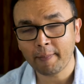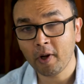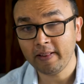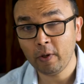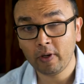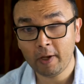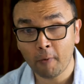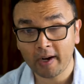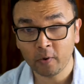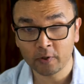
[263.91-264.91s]
I'm not the only
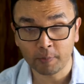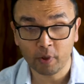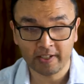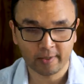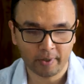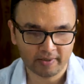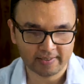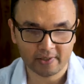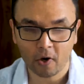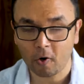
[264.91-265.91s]
one who's bullish about the
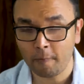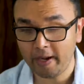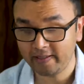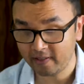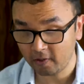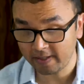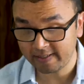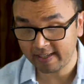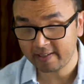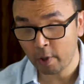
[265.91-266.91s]
stock of Aegis
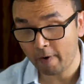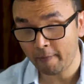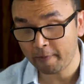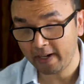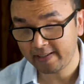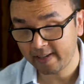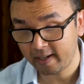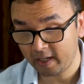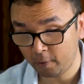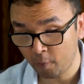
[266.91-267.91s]
Logistics. You have a price
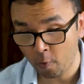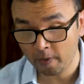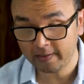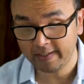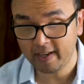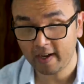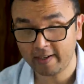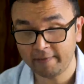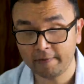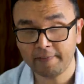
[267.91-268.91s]
target of over
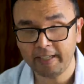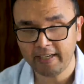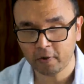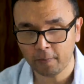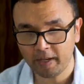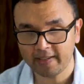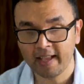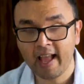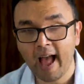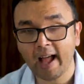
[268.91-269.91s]
315 rupees
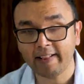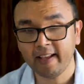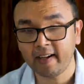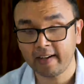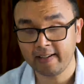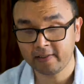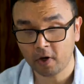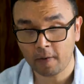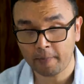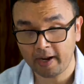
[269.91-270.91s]
at their current
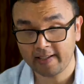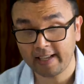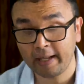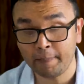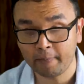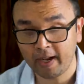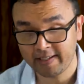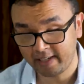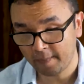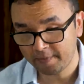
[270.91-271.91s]
stock price that
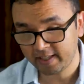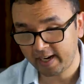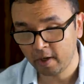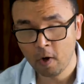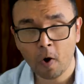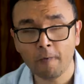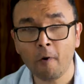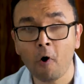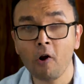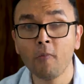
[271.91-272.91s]
implies an upside of
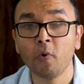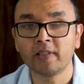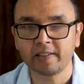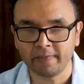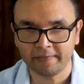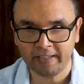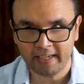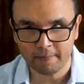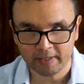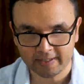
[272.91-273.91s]
almost
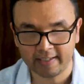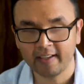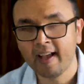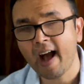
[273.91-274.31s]
15%.